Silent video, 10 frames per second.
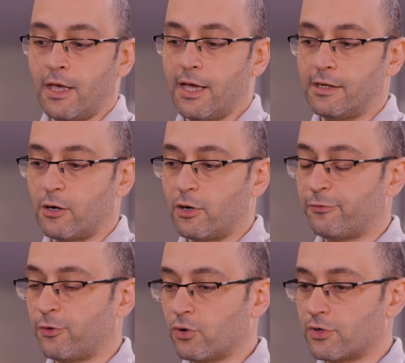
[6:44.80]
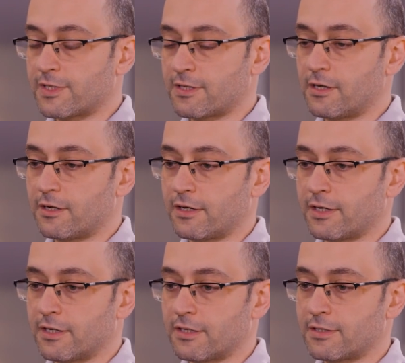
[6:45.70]
And our focus here
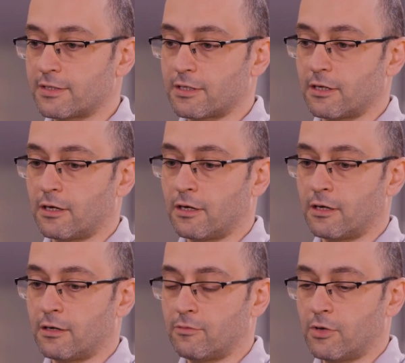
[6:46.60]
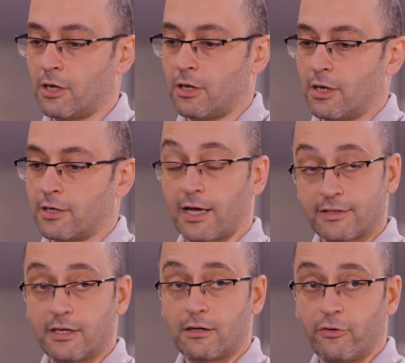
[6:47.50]
is
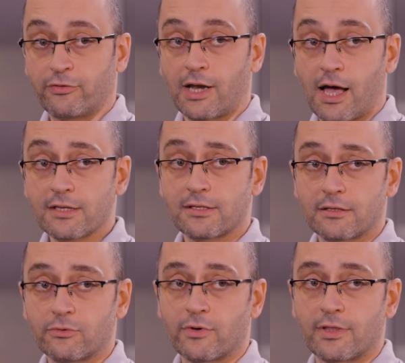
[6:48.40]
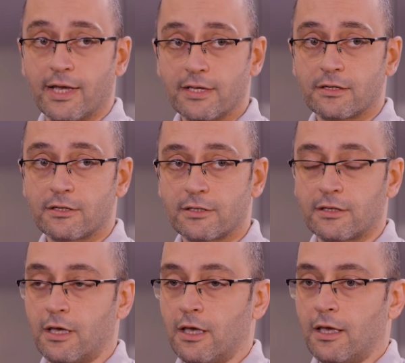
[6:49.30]
cutting of glass with lasers
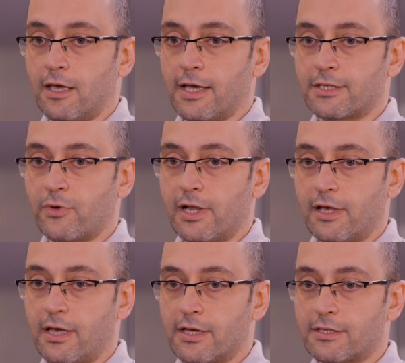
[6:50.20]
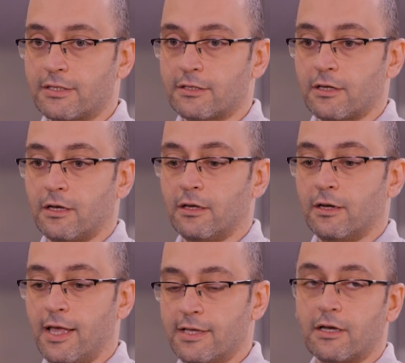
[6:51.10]
as well as
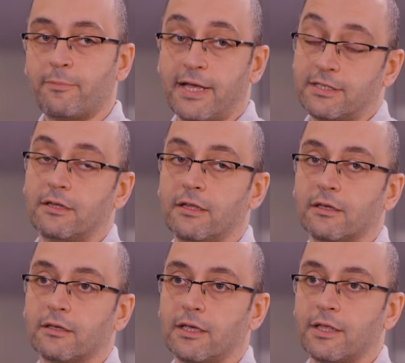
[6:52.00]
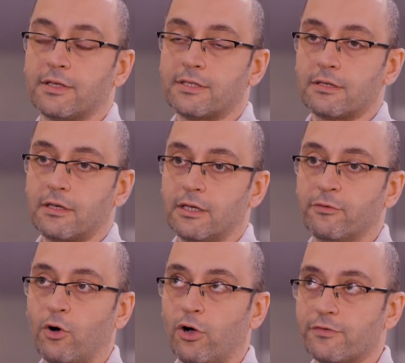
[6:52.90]
laser patterning, and this
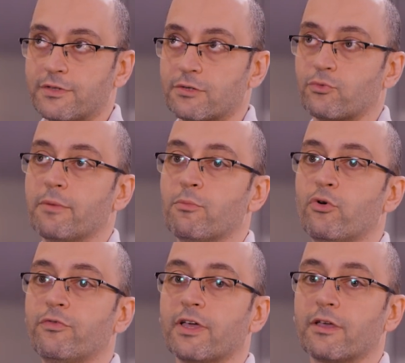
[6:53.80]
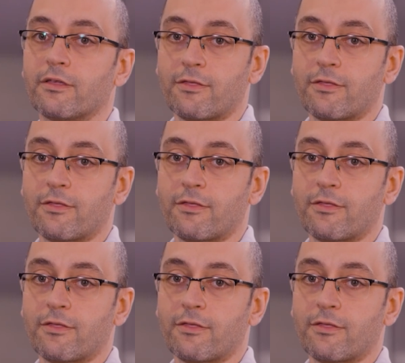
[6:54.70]
involves removing